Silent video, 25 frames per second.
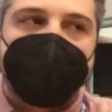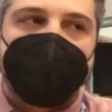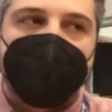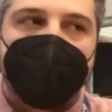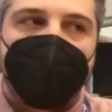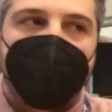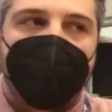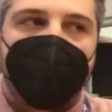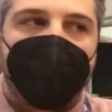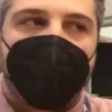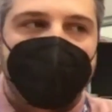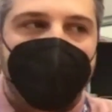in
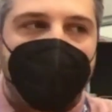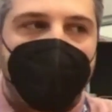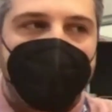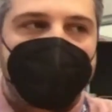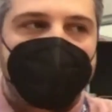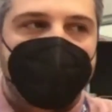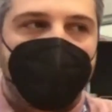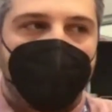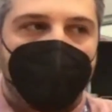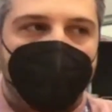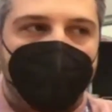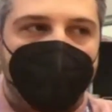the sense
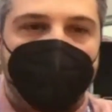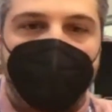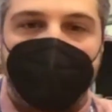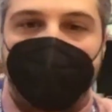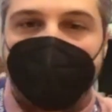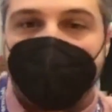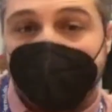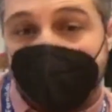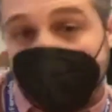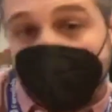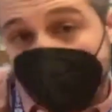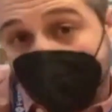of building a
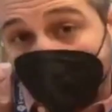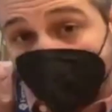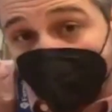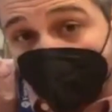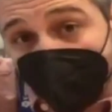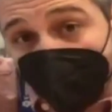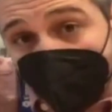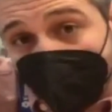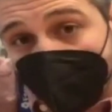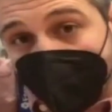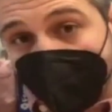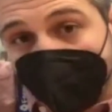quantum
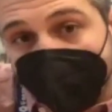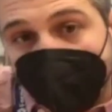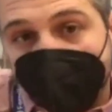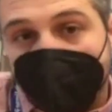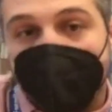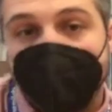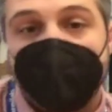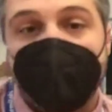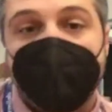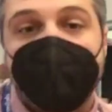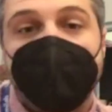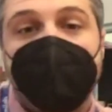computer,
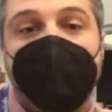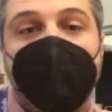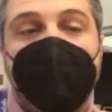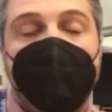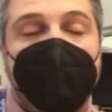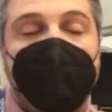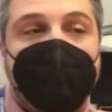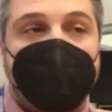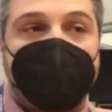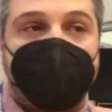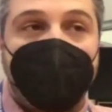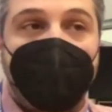it's
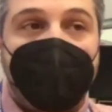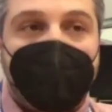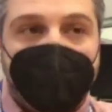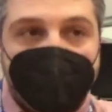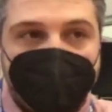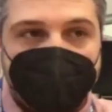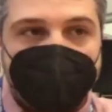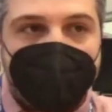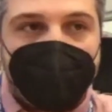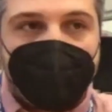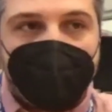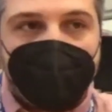really
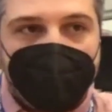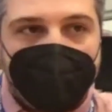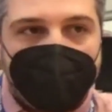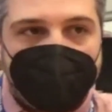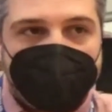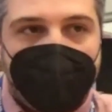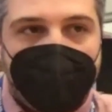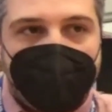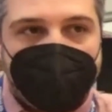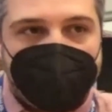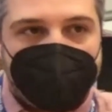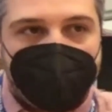interesting in a
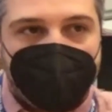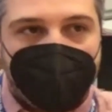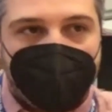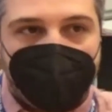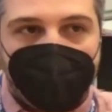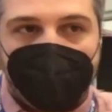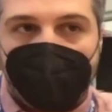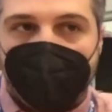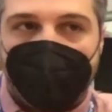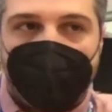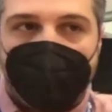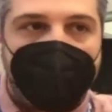sense of
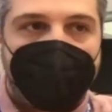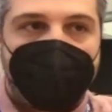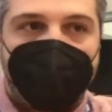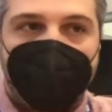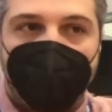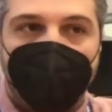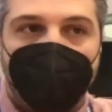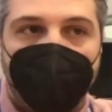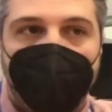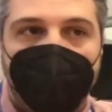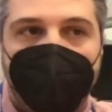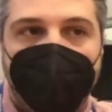like
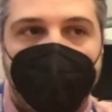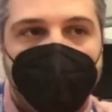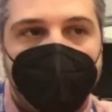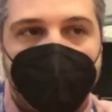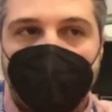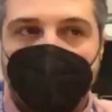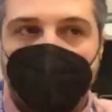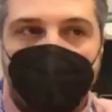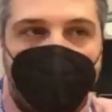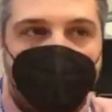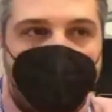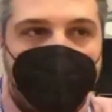full
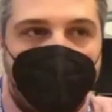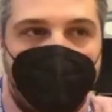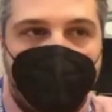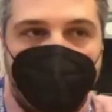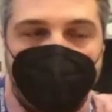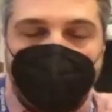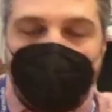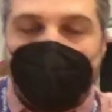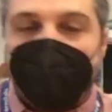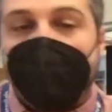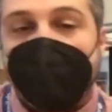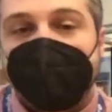
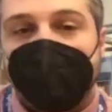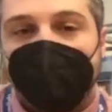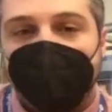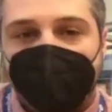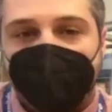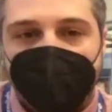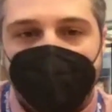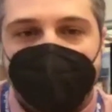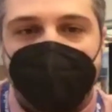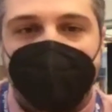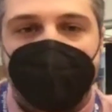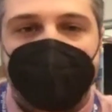fundamental
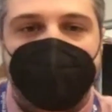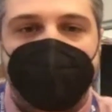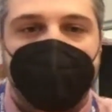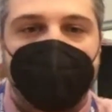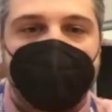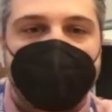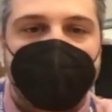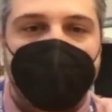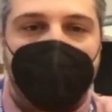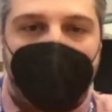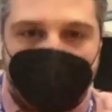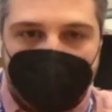physics,
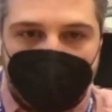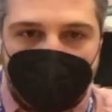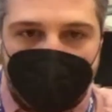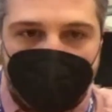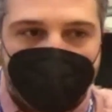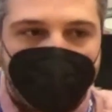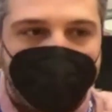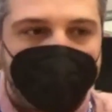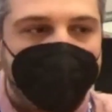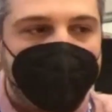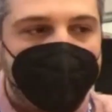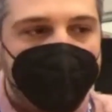studying
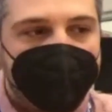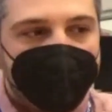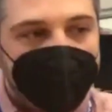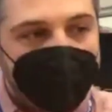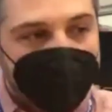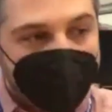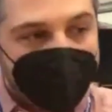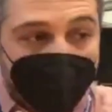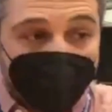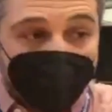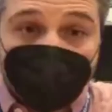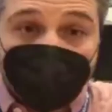
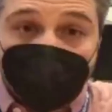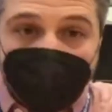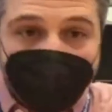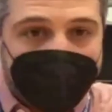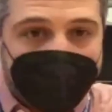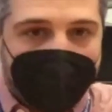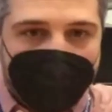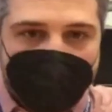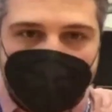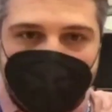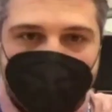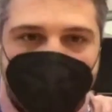quantum
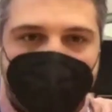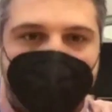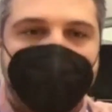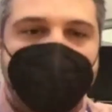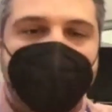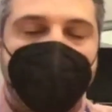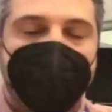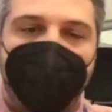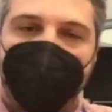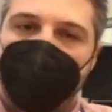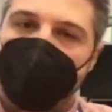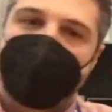mechanics. Is the
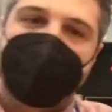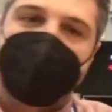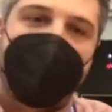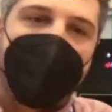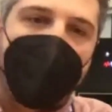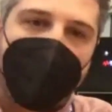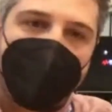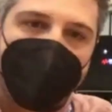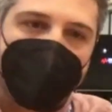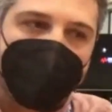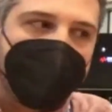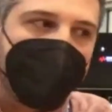first time
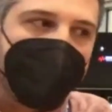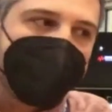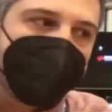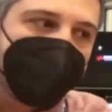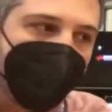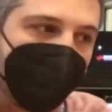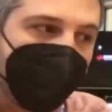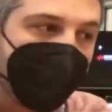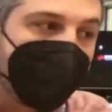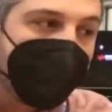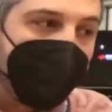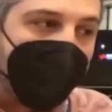that we
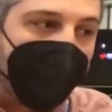can